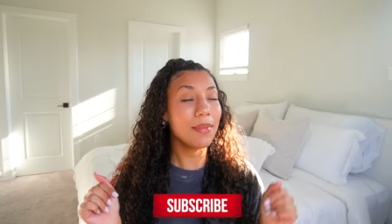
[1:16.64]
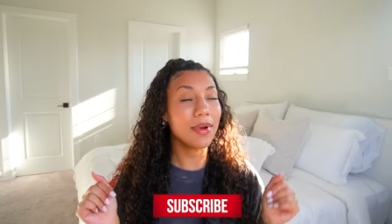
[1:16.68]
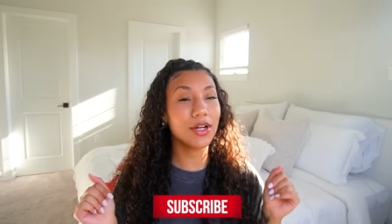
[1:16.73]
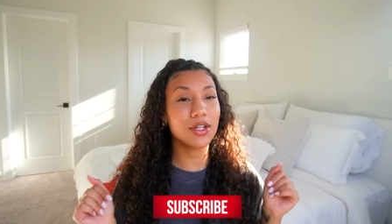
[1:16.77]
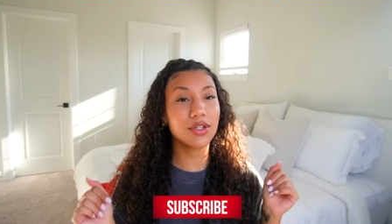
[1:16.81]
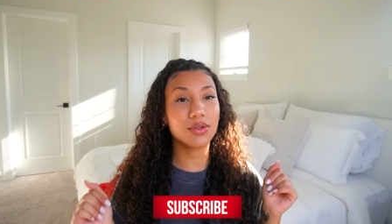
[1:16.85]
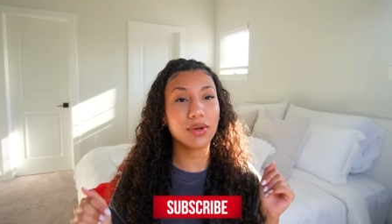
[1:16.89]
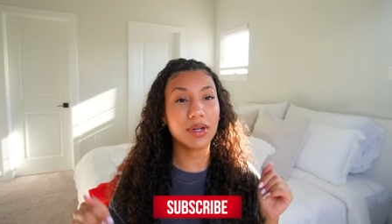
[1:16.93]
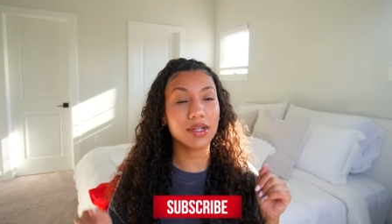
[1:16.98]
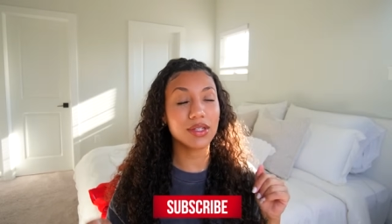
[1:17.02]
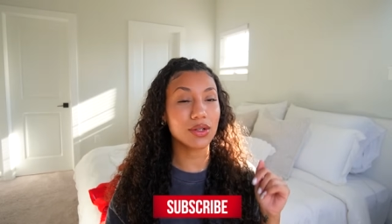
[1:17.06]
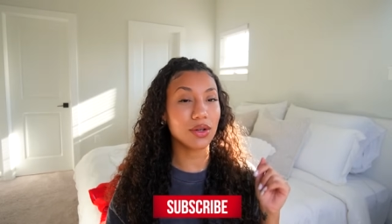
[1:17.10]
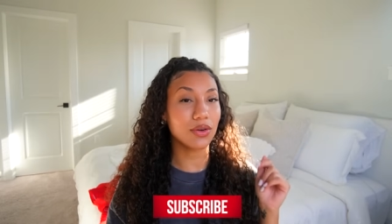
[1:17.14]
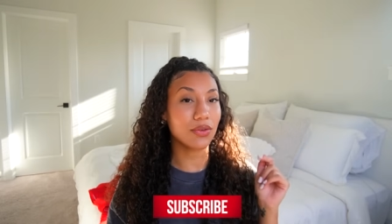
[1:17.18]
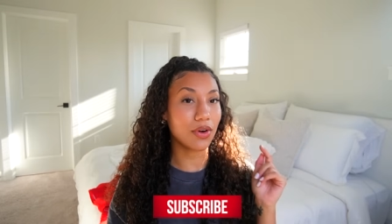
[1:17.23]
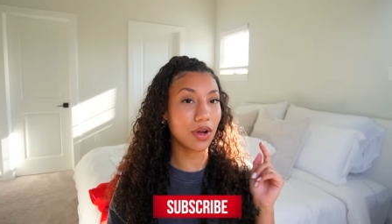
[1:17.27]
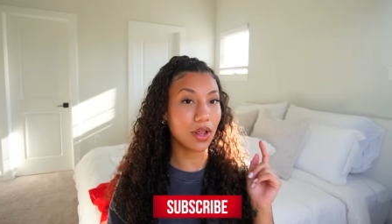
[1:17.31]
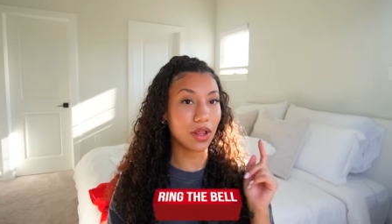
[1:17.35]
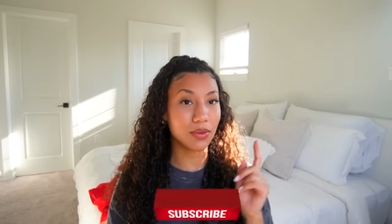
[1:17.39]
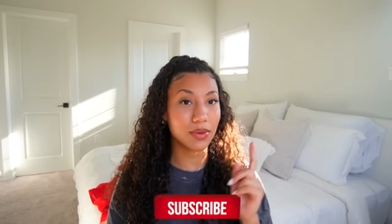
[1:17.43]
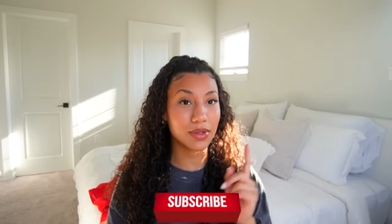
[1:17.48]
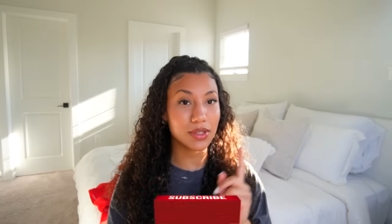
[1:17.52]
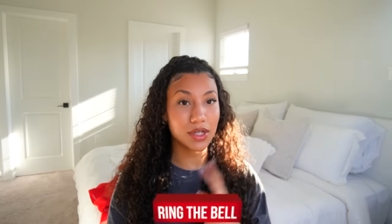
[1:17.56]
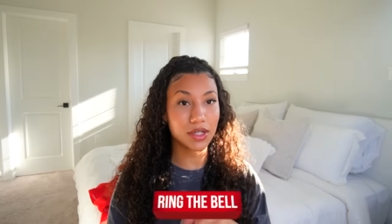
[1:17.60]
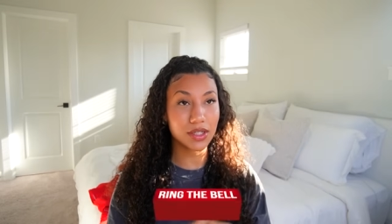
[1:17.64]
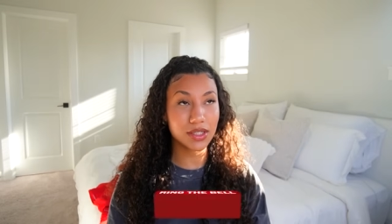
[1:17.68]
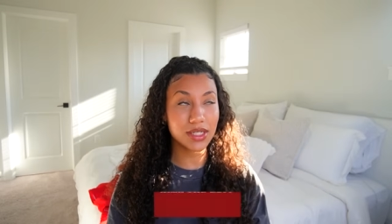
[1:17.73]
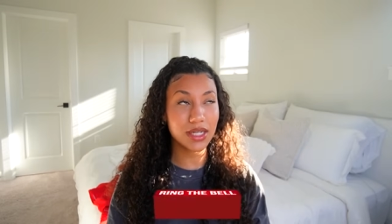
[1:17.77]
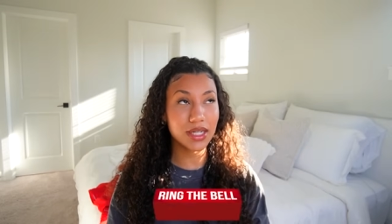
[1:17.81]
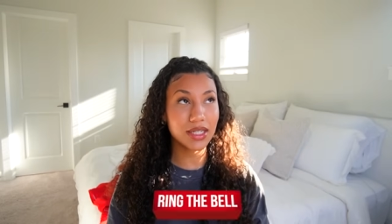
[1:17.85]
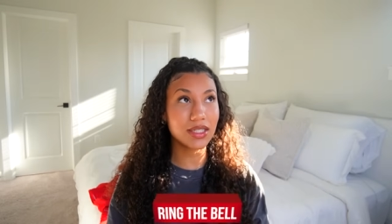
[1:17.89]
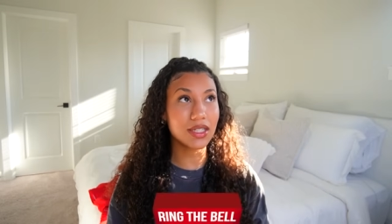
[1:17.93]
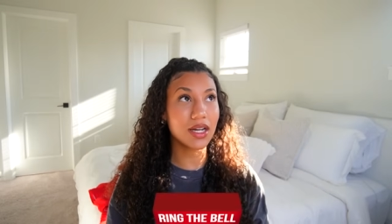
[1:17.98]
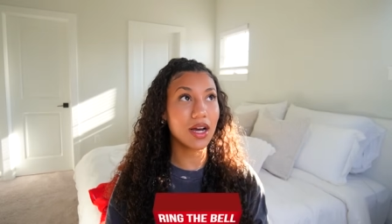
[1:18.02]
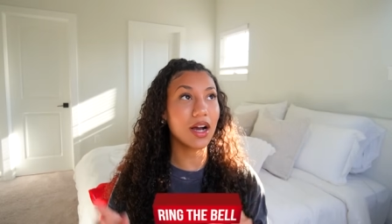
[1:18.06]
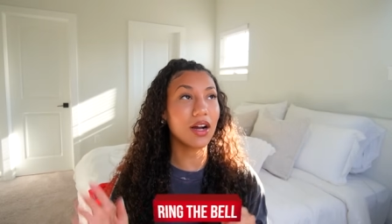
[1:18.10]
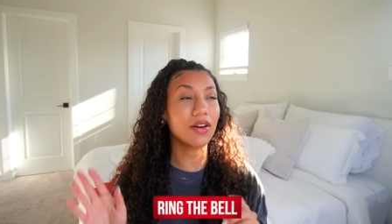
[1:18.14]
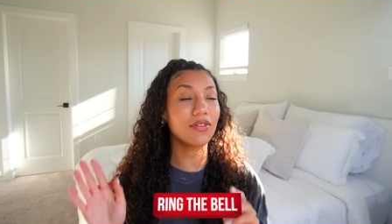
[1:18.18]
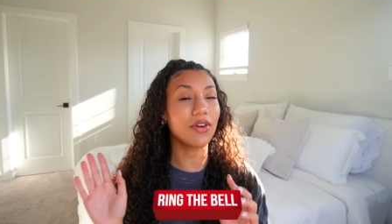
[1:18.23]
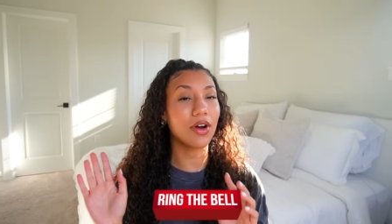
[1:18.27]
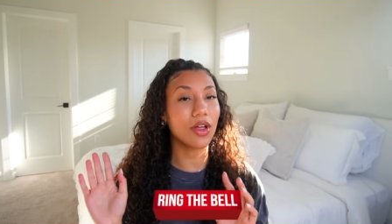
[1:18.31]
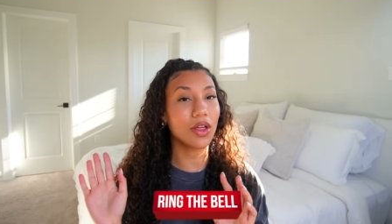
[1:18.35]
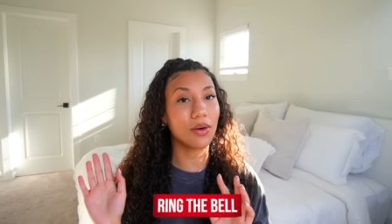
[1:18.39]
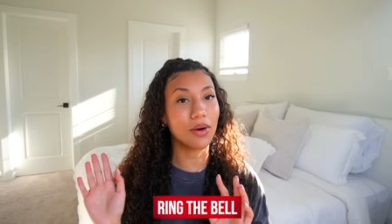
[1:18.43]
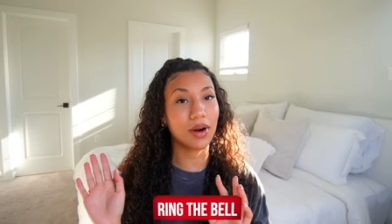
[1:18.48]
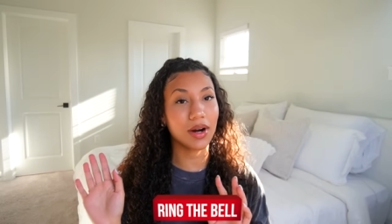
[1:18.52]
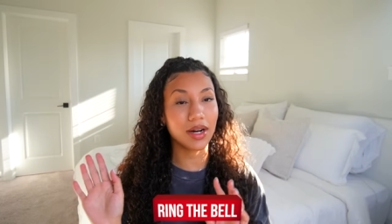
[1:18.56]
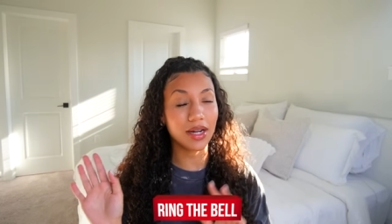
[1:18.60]
Make sure you guys go follow us on TikTok,
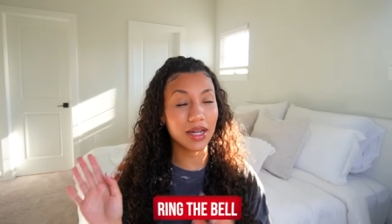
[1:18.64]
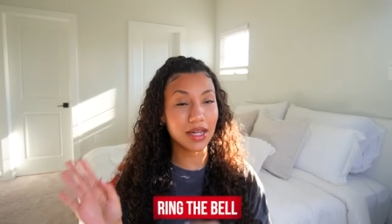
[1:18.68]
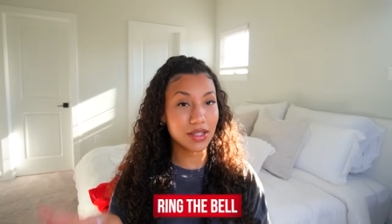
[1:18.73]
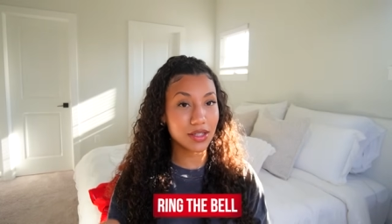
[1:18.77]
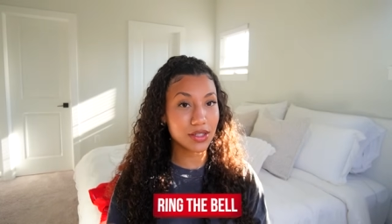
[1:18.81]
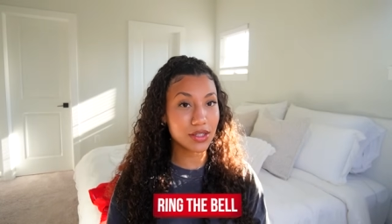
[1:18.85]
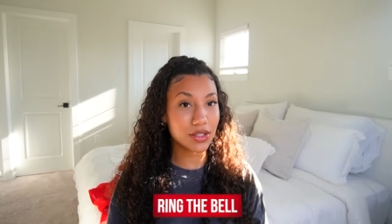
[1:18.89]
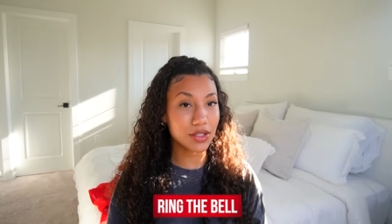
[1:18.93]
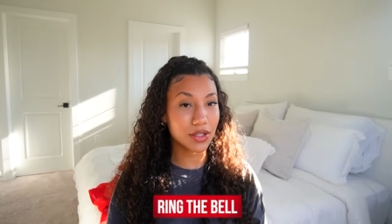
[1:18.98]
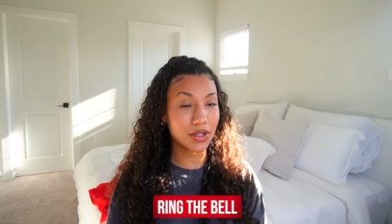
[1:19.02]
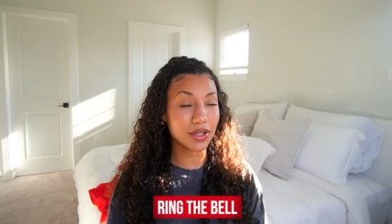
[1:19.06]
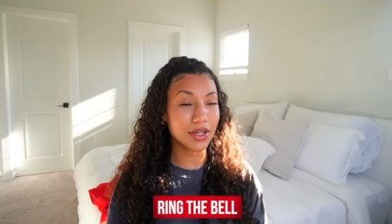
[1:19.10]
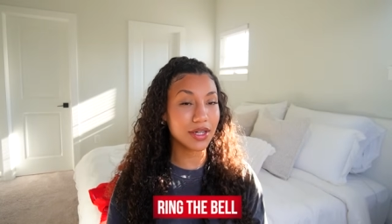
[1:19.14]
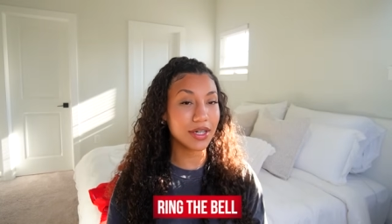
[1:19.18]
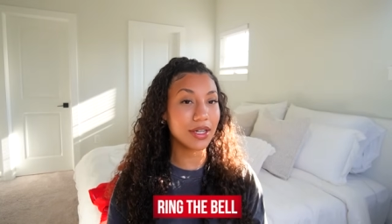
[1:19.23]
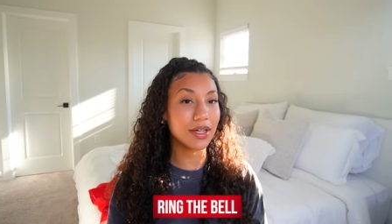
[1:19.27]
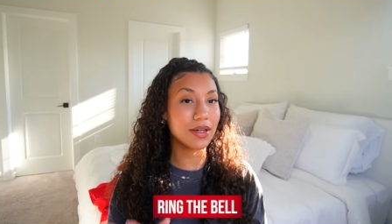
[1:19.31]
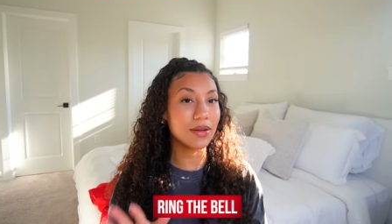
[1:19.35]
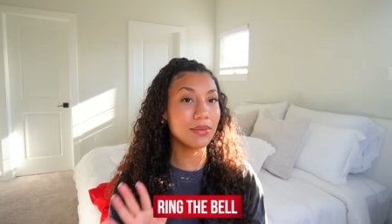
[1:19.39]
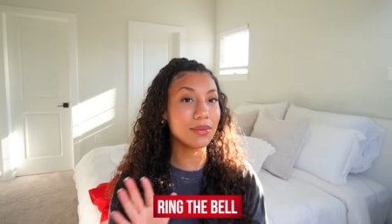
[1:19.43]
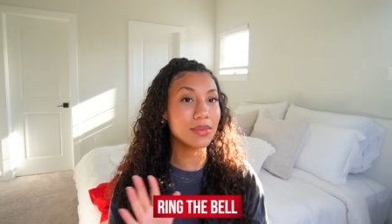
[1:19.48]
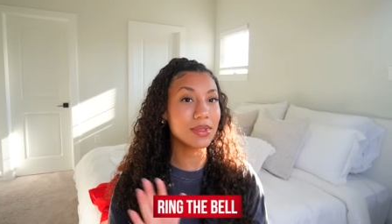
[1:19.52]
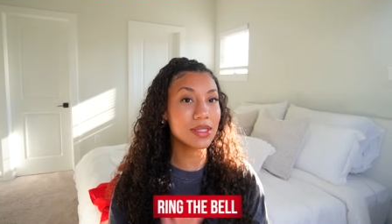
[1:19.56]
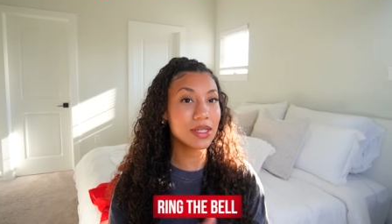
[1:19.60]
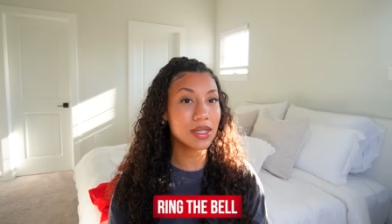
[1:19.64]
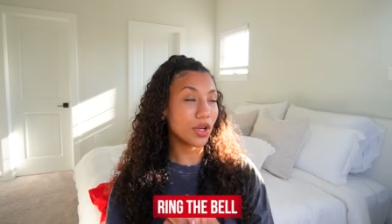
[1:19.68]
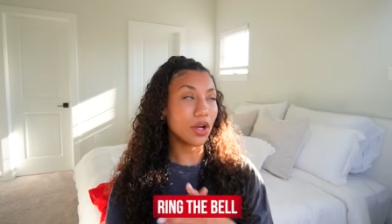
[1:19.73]
follow our Instagrams.